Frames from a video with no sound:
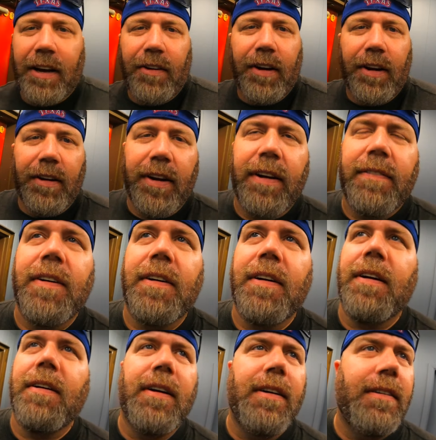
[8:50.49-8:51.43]
I don't know, never
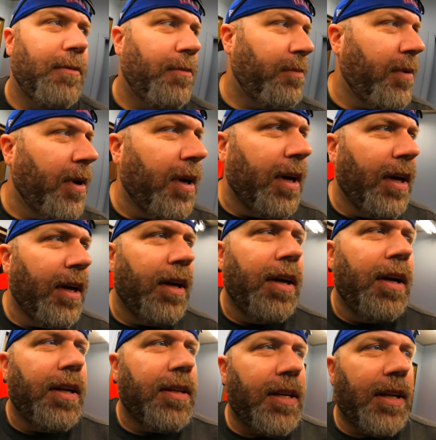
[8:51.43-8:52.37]
heard of him
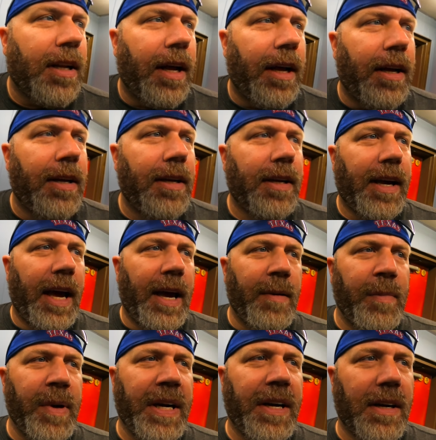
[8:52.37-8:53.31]
until I
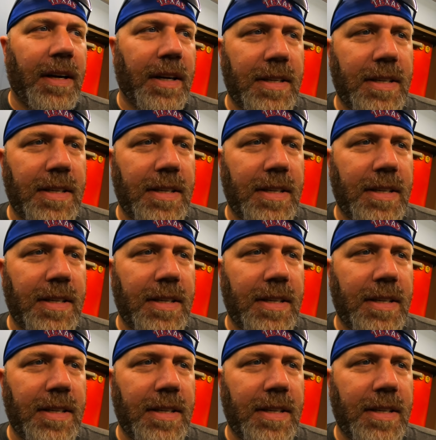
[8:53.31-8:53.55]
came here.